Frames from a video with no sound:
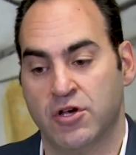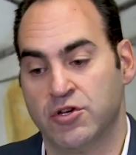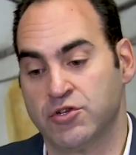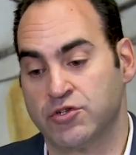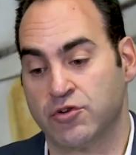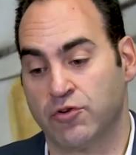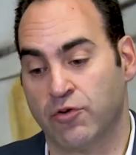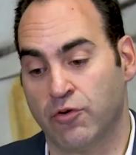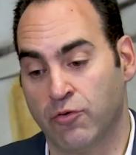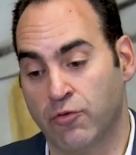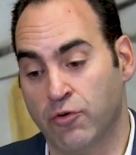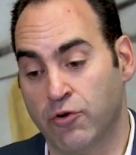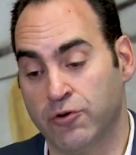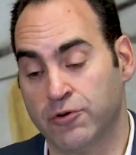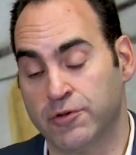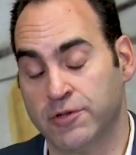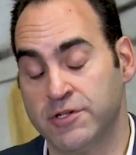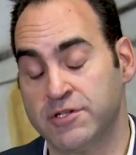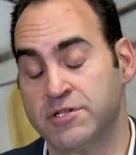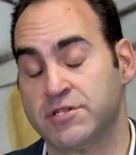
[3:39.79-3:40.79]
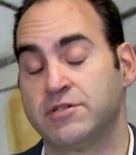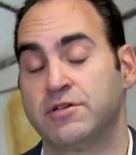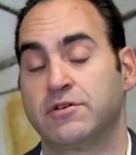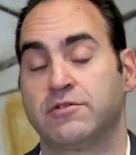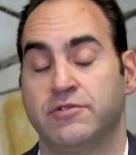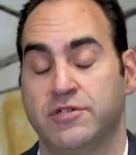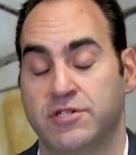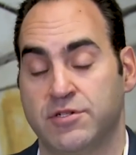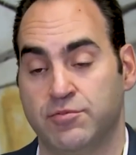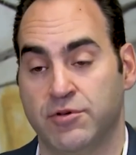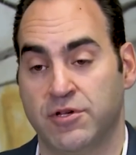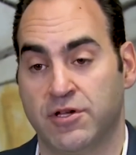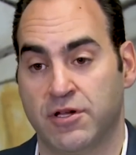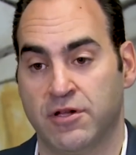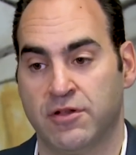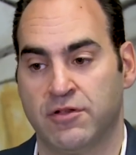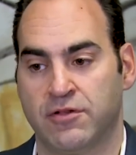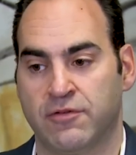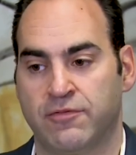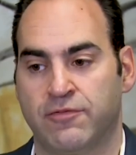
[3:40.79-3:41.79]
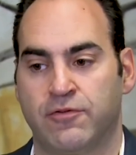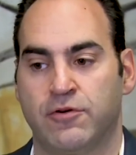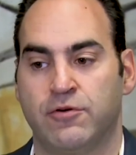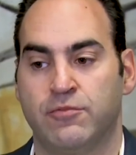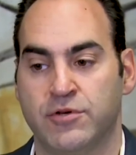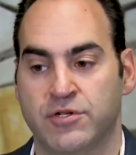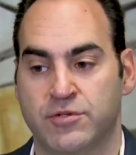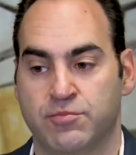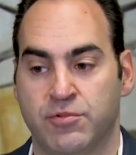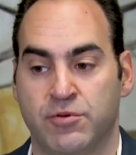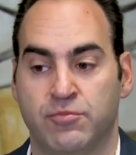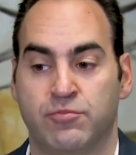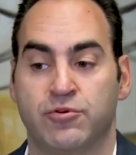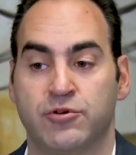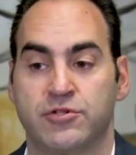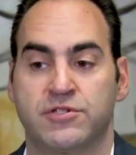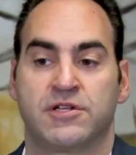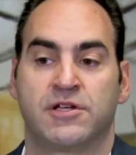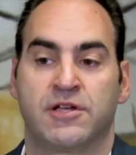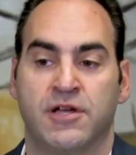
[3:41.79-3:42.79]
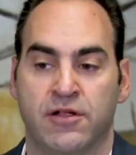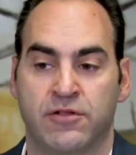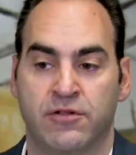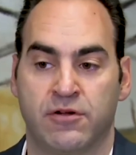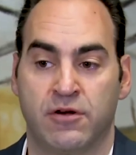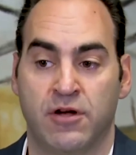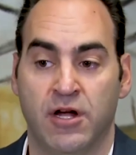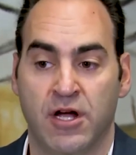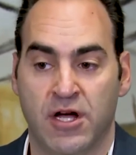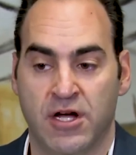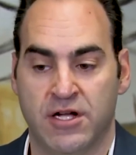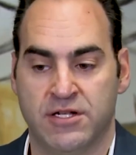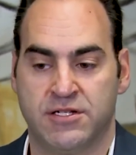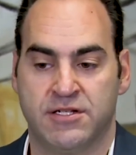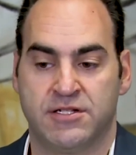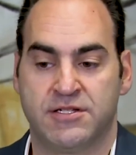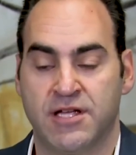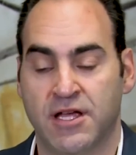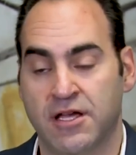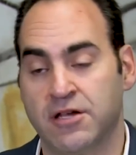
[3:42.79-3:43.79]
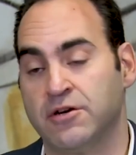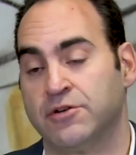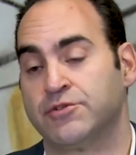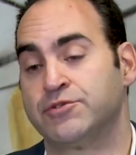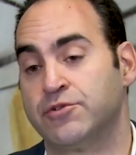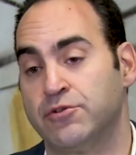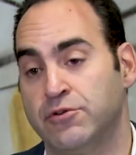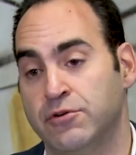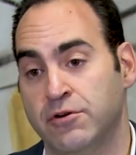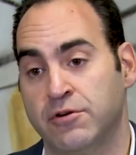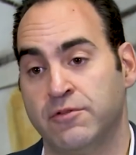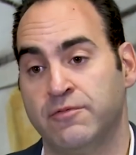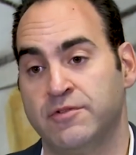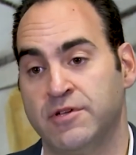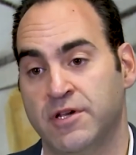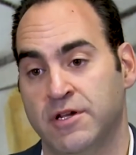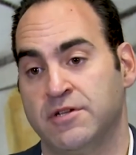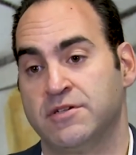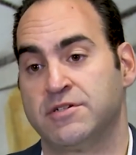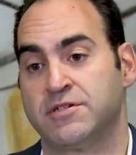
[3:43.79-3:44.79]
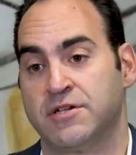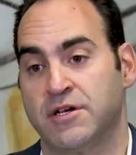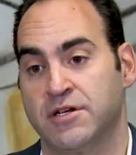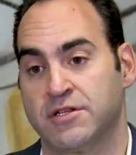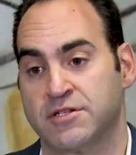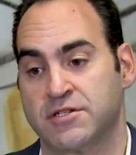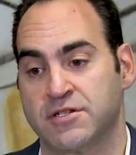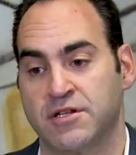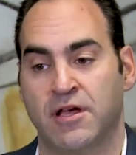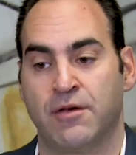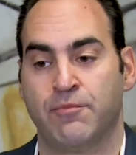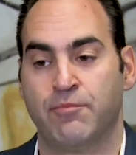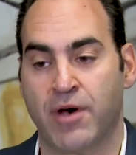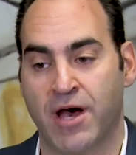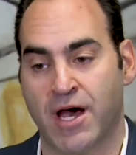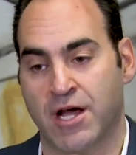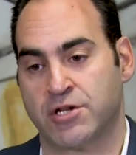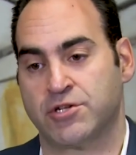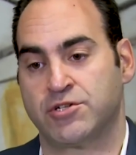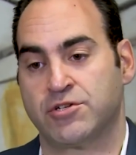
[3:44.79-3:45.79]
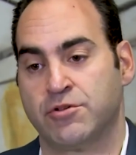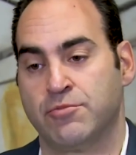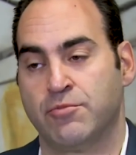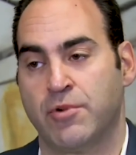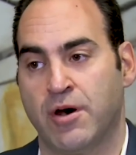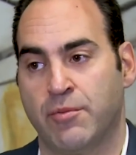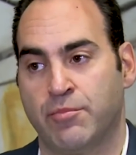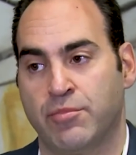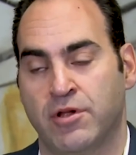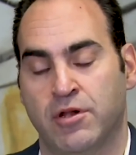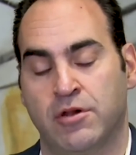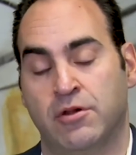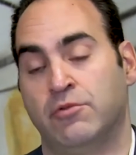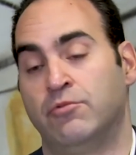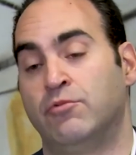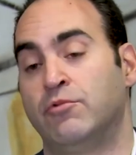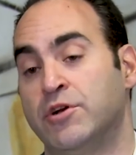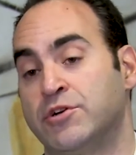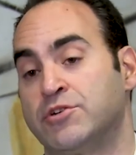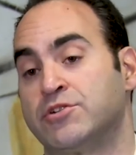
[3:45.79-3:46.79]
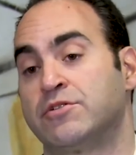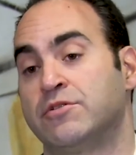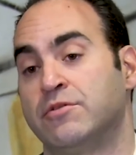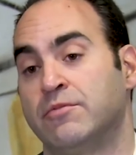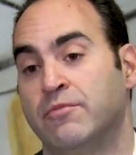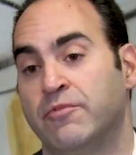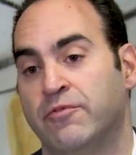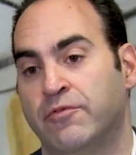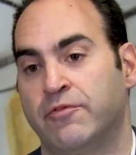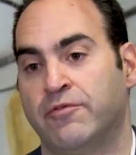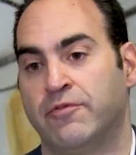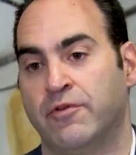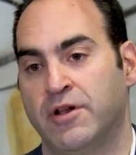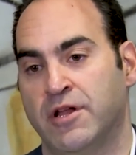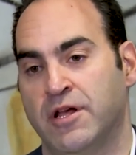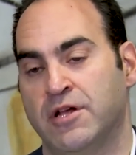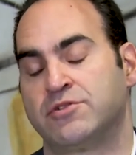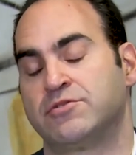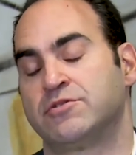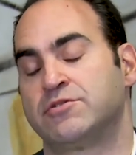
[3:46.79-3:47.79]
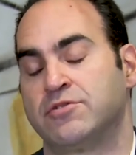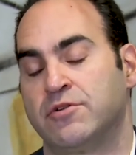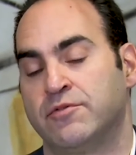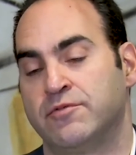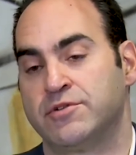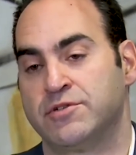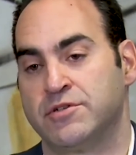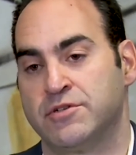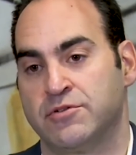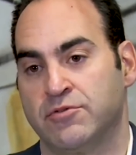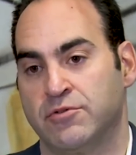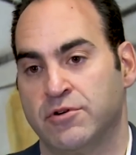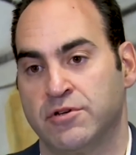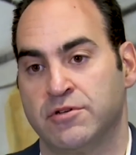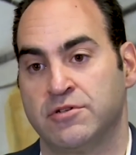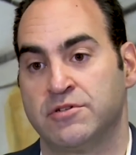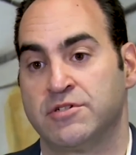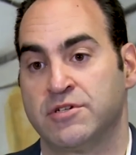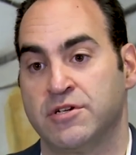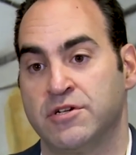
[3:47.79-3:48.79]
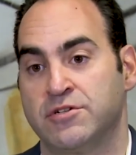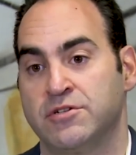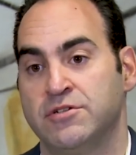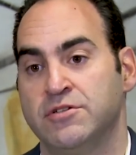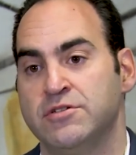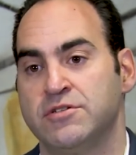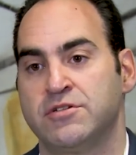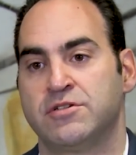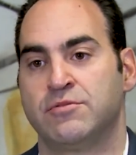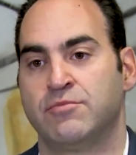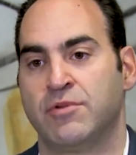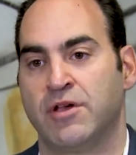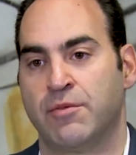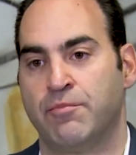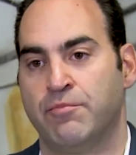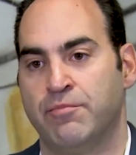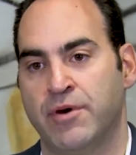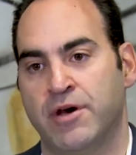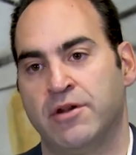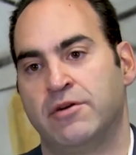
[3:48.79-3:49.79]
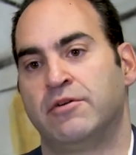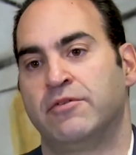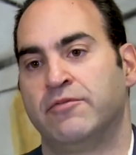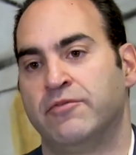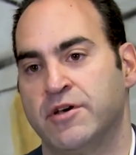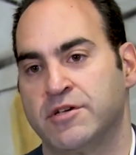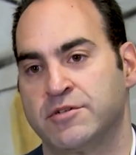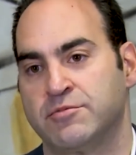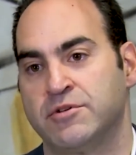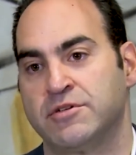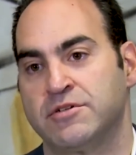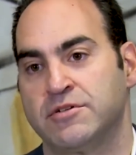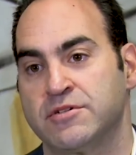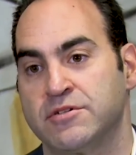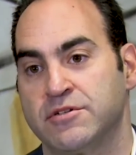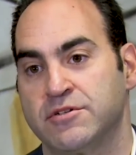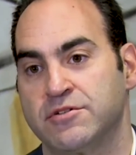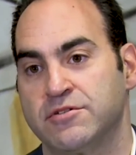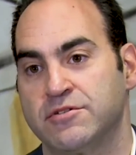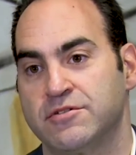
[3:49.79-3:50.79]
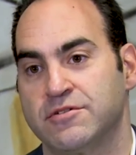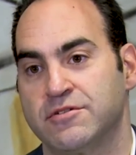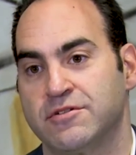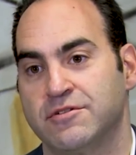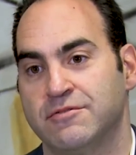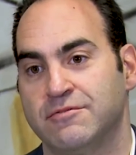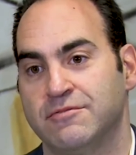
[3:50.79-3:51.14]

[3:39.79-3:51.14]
So holistically speaking, the firm has been put together to take alternative data sets and package them up and enrich them for financial services organizations to make better investment decisions.